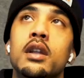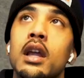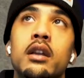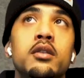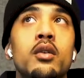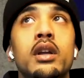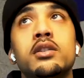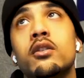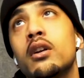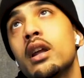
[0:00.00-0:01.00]
So yeah, new age
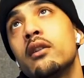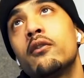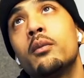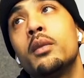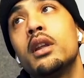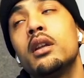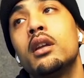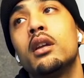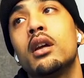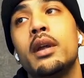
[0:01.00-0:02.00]
creative for me,
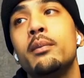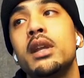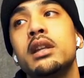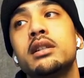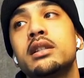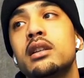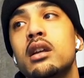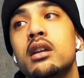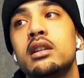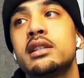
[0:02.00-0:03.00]
it means
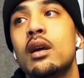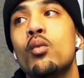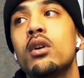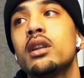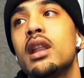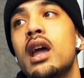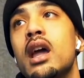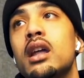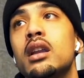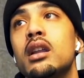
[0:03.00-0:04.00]
someone
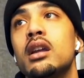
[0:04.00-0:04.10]
that